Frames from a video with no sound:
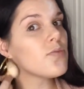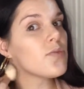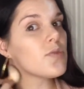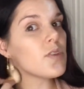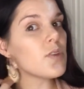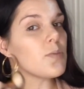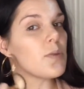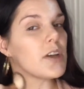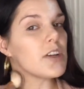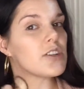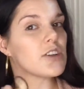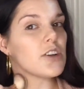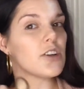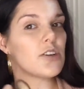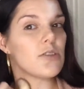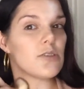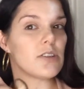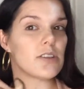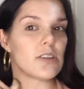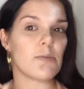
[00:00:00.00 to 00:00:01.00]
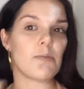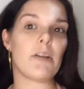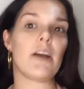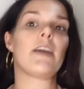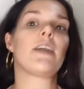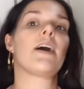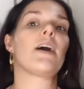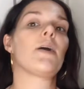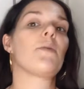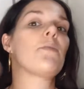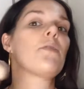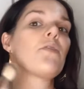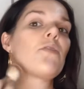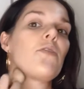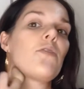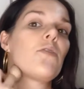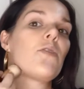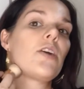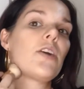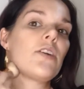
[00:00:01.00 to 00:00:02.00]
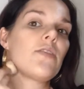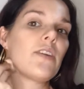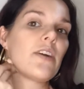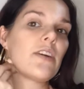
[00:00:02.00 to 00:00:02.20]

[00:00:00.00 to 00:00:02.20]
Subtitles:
So make sure you just apply that before your